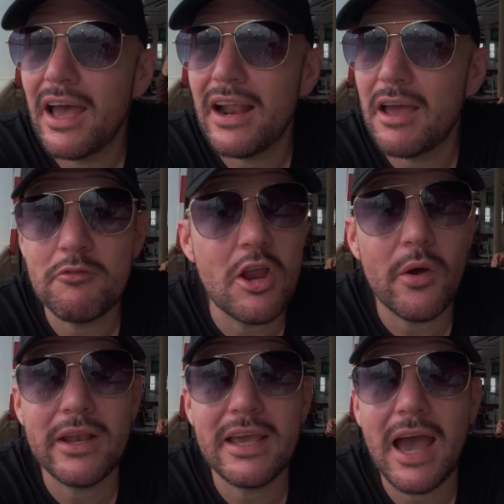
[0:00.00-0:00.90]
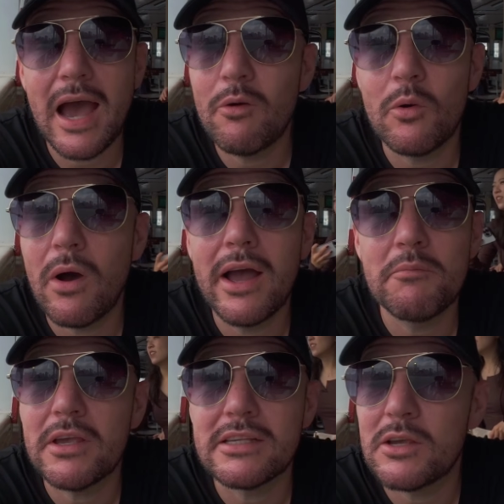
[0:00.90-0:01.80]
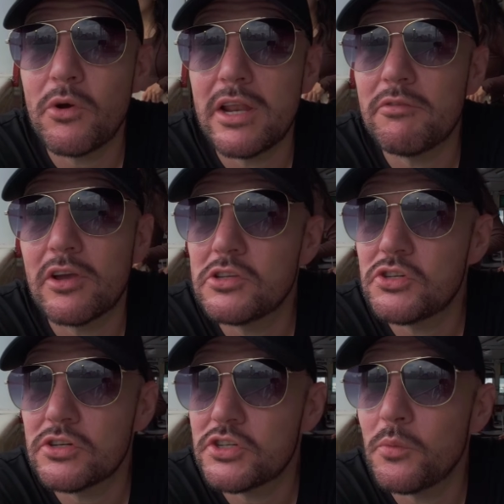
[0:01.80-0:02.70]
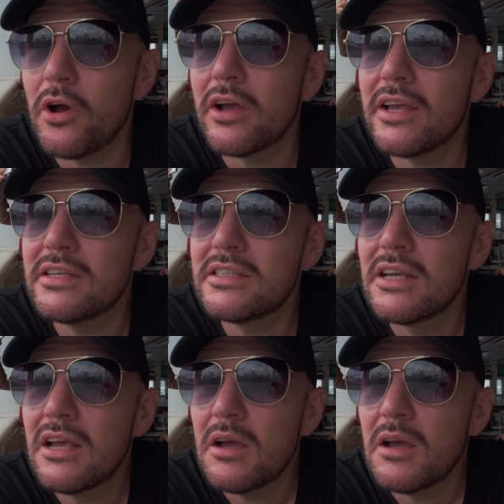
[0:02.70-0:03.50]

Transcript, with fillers: And I have no idea how or why, because they weren't even construction workers.